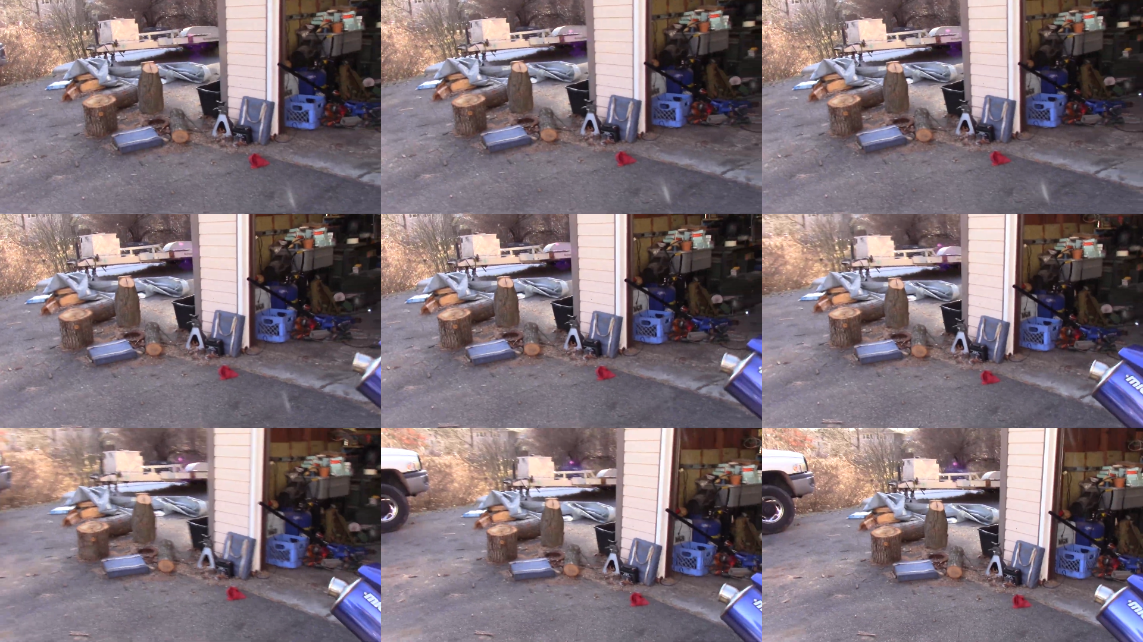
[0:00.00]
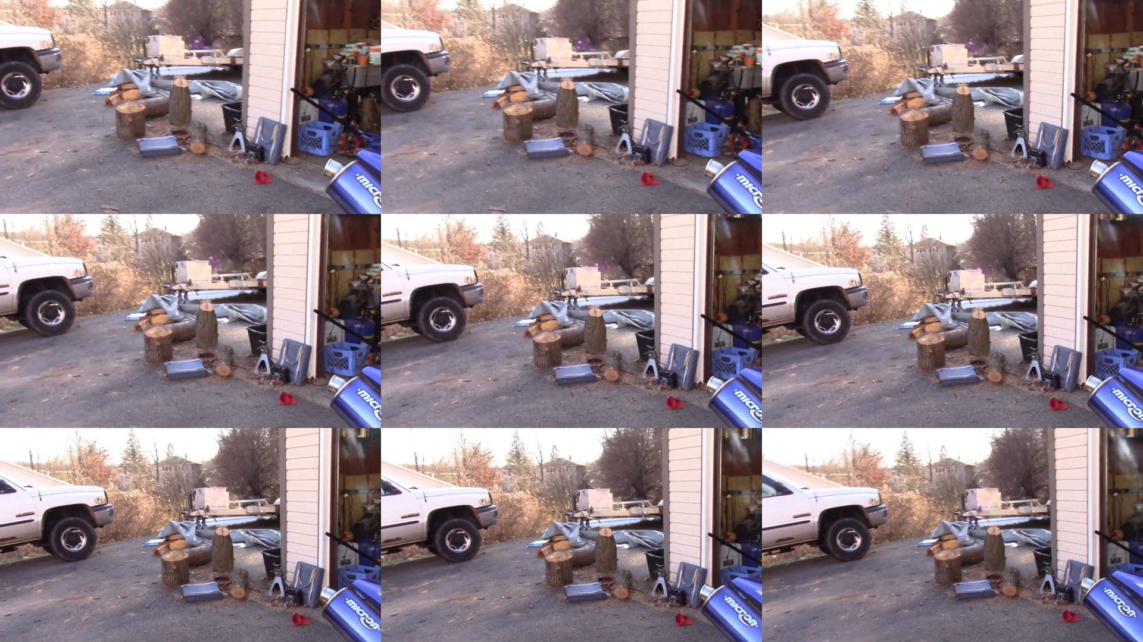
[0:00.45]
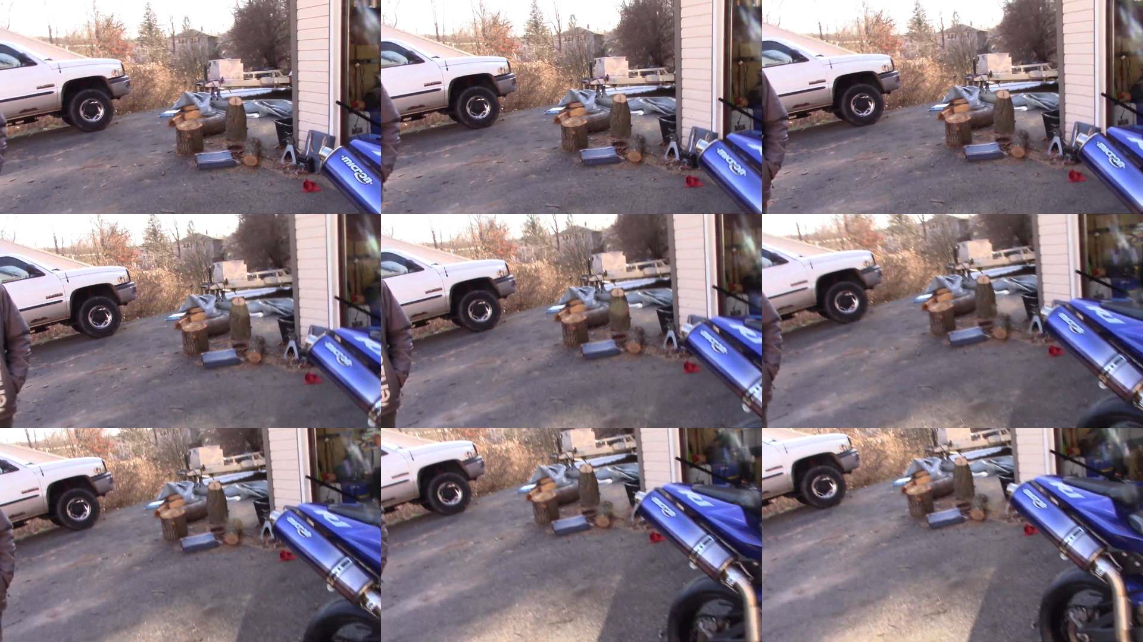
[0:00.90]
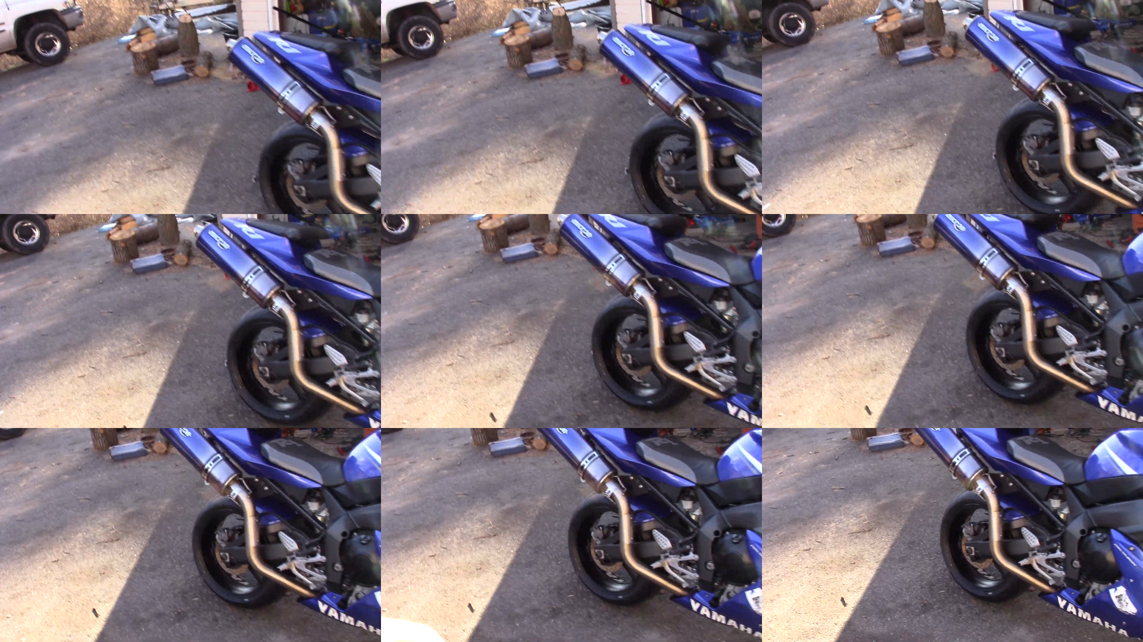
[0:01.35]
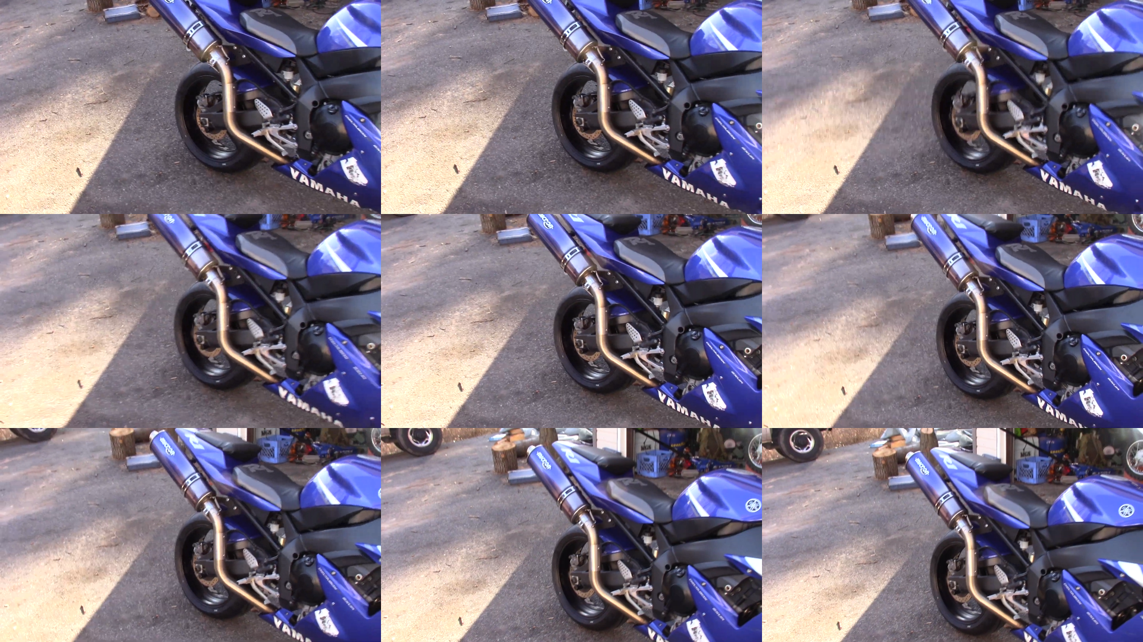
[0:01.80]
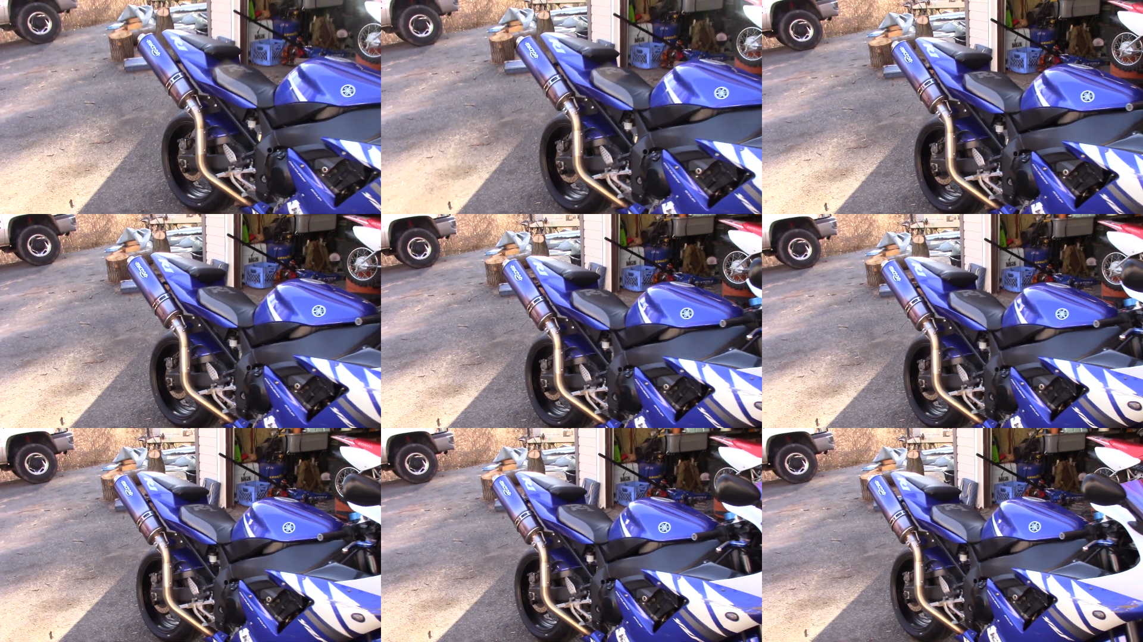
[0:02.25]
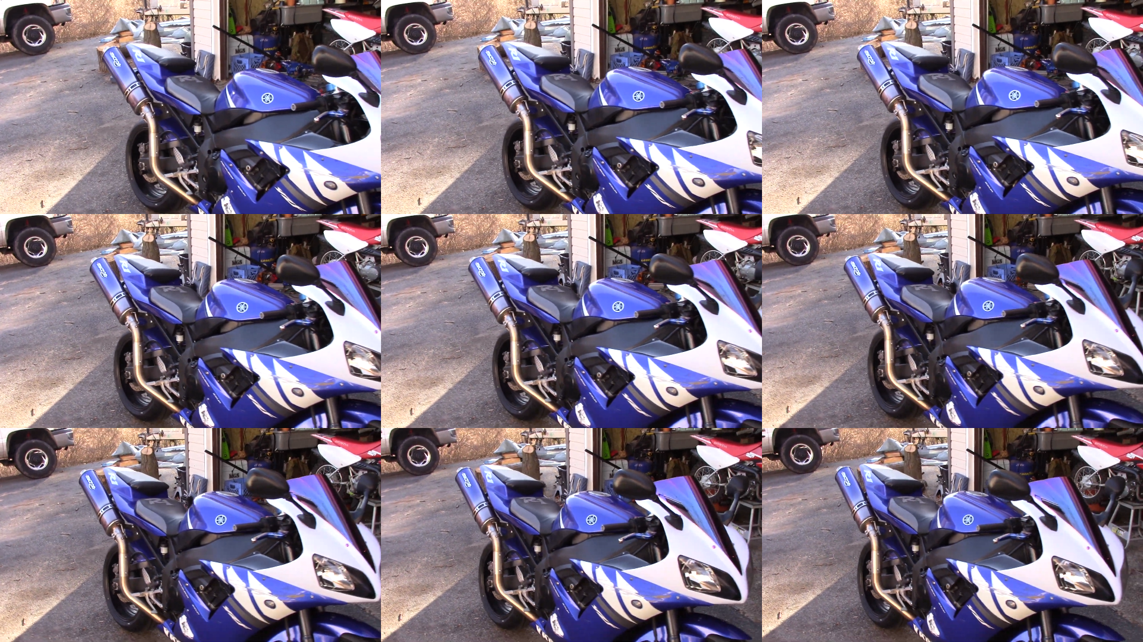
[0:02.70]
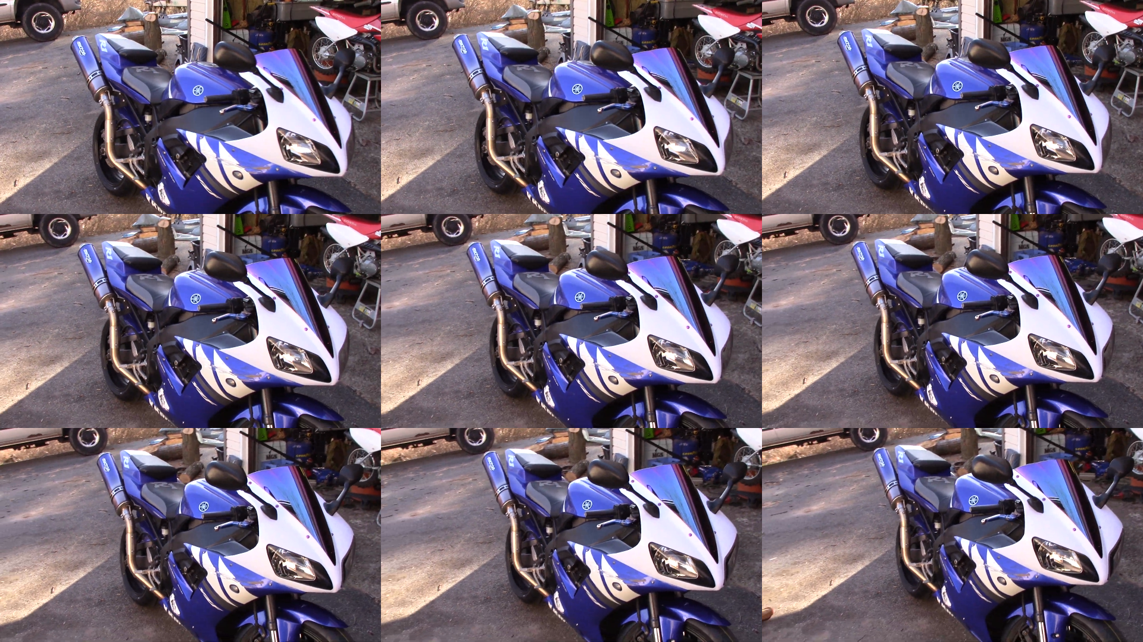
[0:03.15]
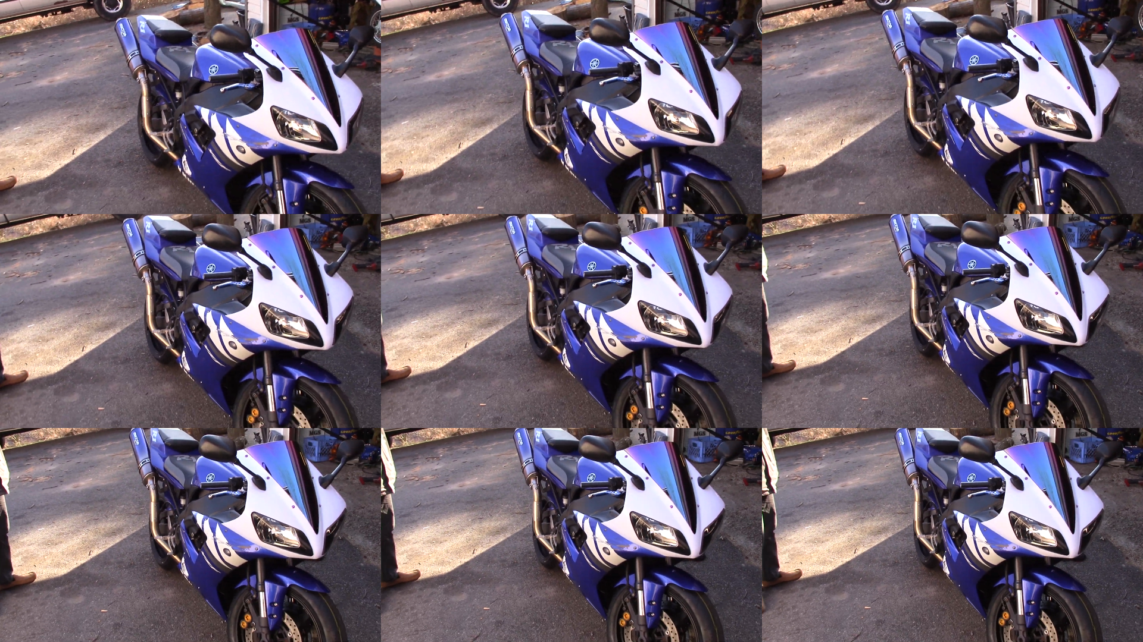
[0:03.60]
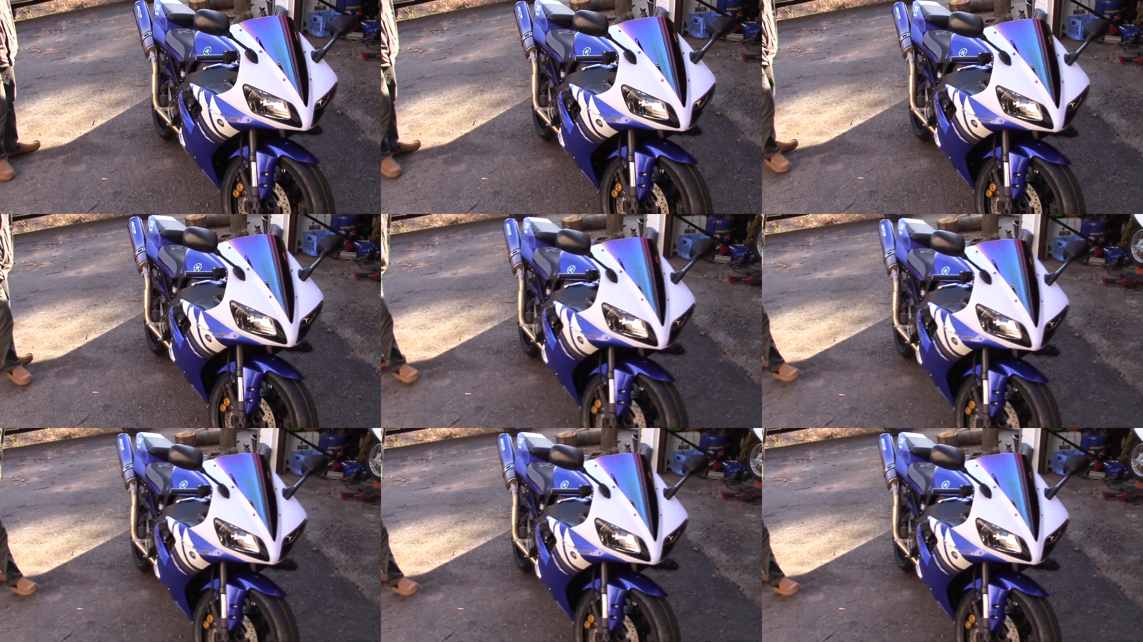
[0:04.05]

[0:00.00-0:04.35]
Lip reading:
(no speaker visible)